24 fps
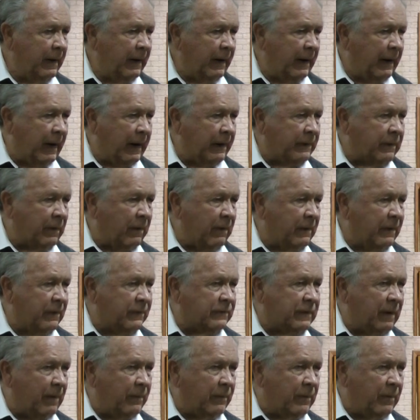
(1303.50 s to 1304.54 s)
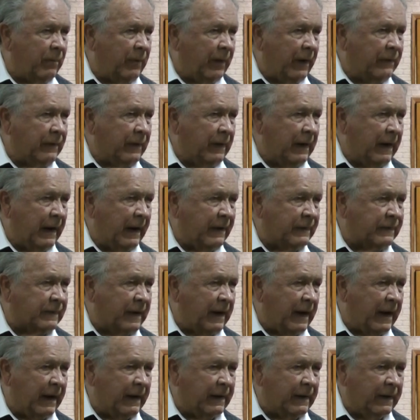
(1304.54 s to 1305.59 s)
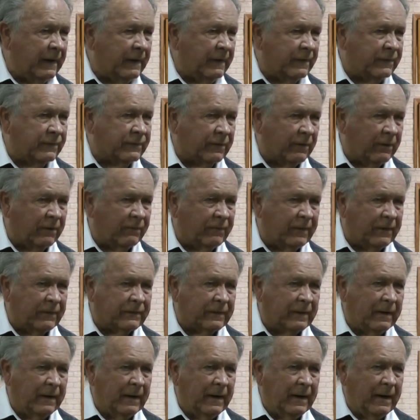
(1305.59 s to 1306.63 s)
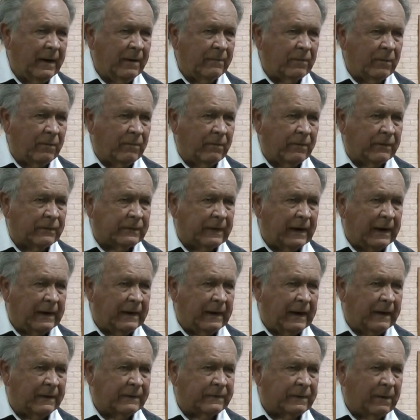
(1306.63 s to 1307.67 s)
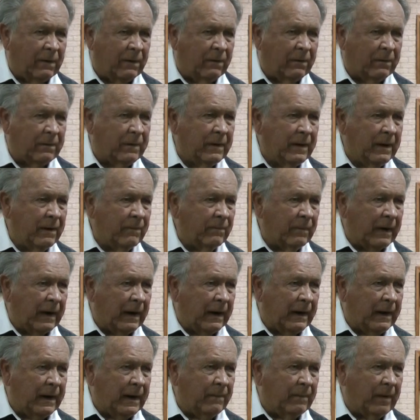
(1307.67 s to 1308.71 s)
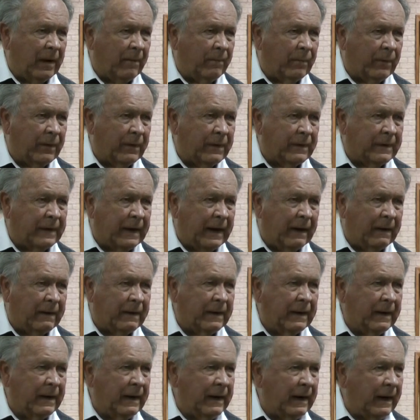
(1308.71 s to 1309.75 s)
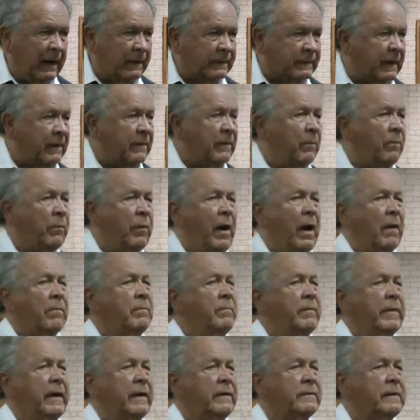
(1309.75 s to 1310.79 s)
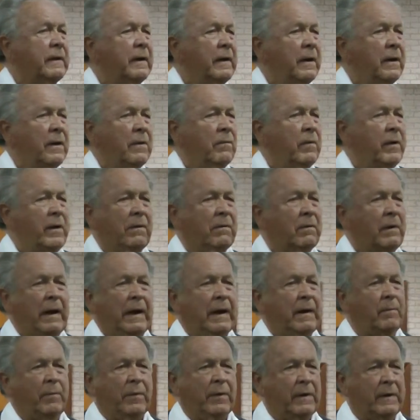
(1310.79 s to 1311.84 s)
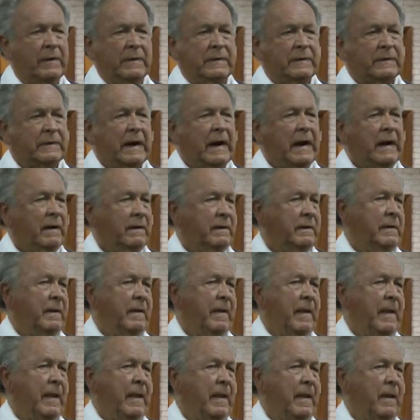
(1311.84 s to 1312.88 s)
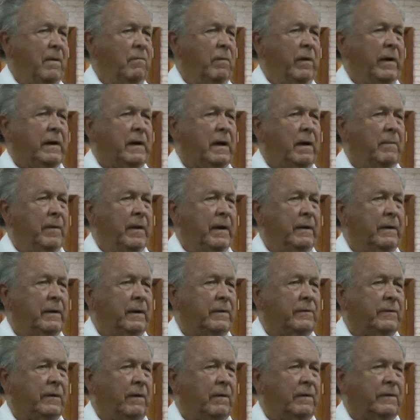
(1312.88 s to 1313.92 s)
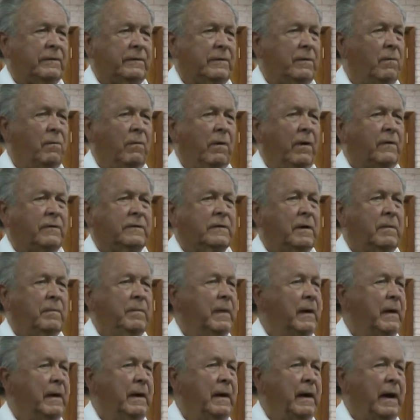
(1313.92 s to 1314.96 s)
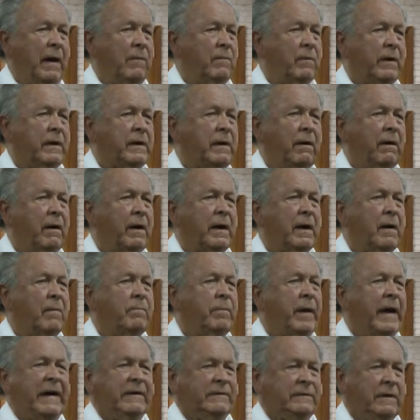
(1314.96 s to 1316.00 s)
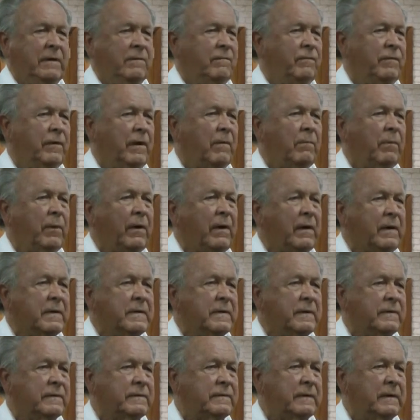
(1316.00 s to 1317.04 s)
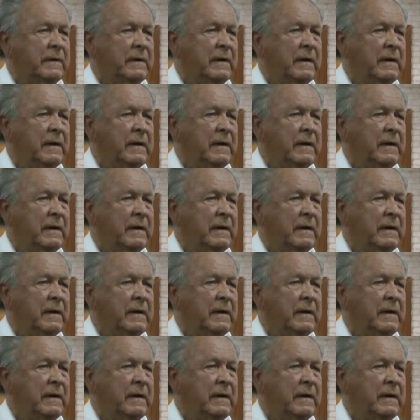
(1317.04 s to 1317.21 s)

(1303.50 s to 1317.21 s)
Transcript: and I turned to some of the brethren last night in the service who were singing that song, yeah. and I lay my burden down. I said, the problem is we don't lay burdens down. We come into church to worship, and we're carrying a basket full of burdens. Yes,